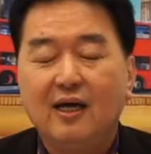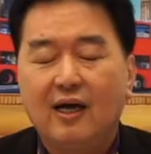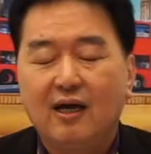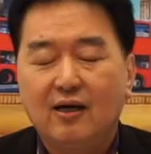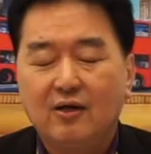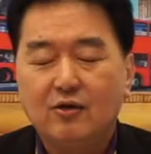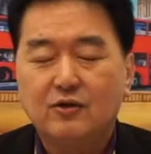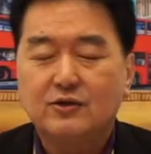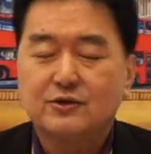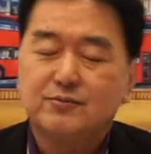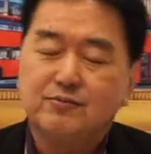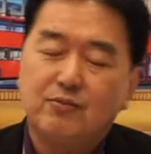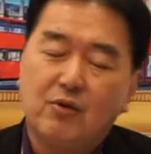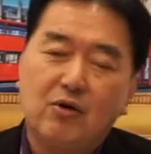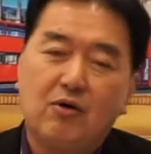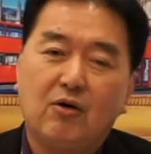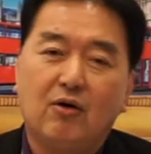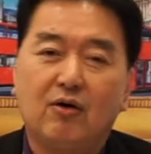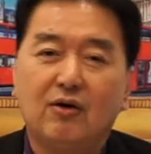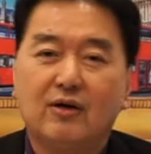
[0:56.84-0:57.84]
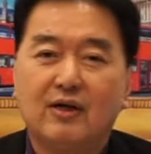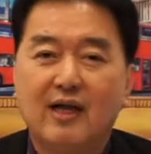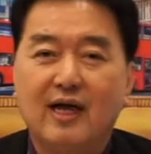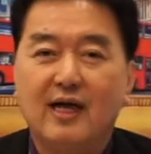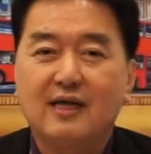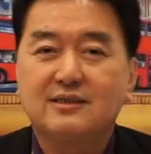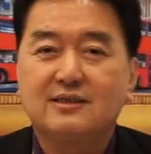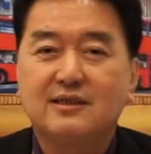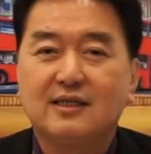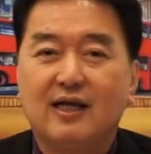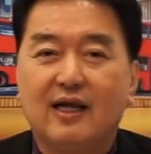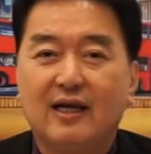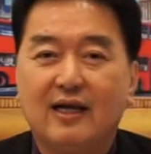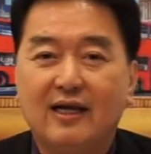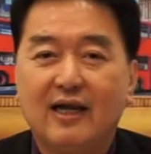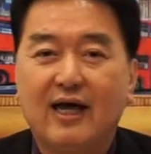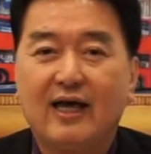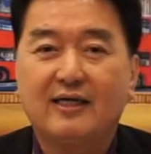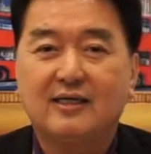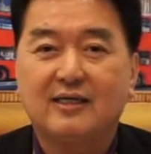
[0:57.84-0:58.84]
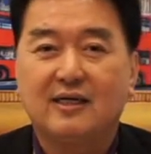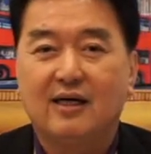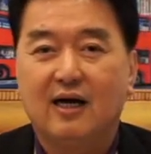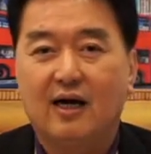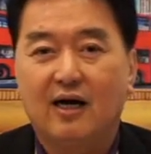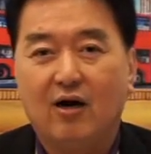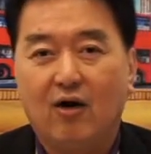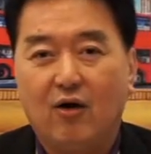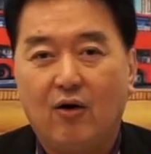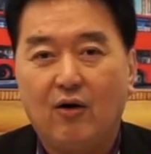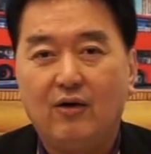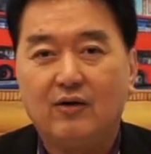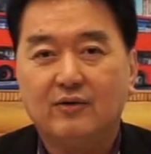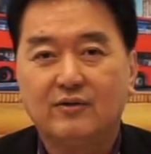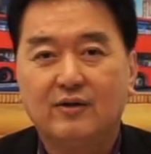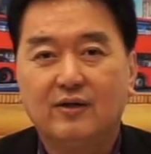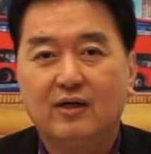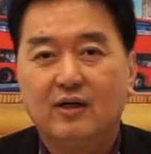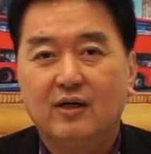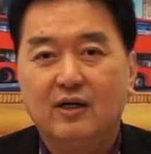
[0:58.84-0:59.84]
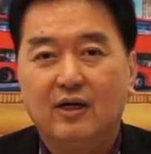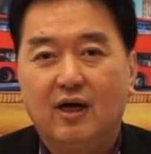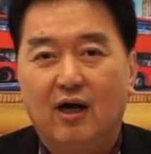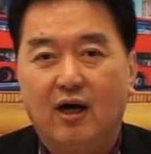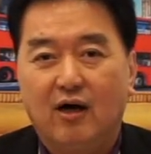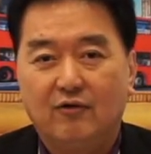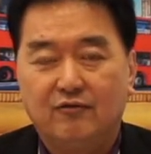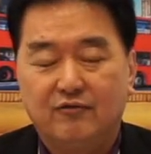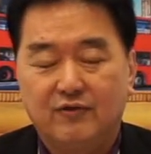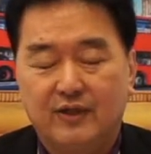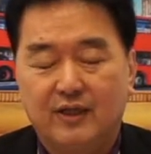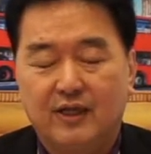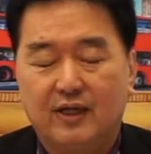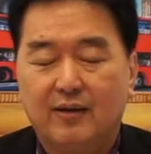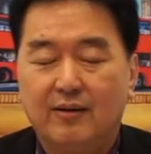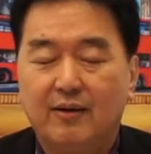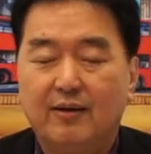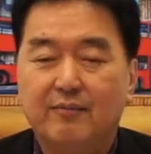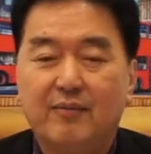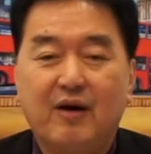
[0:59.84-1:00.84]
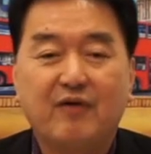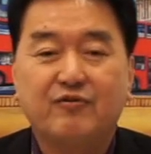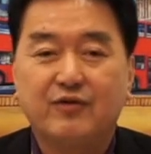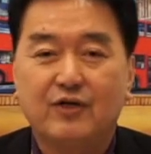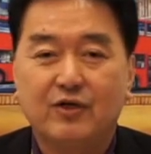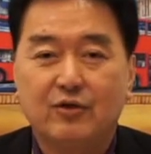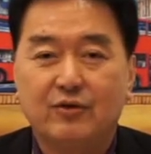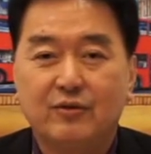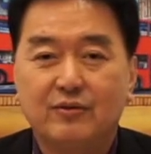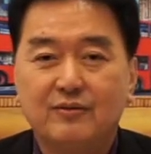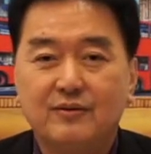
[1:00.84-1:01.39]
looks more or less like a horn of a buffalo.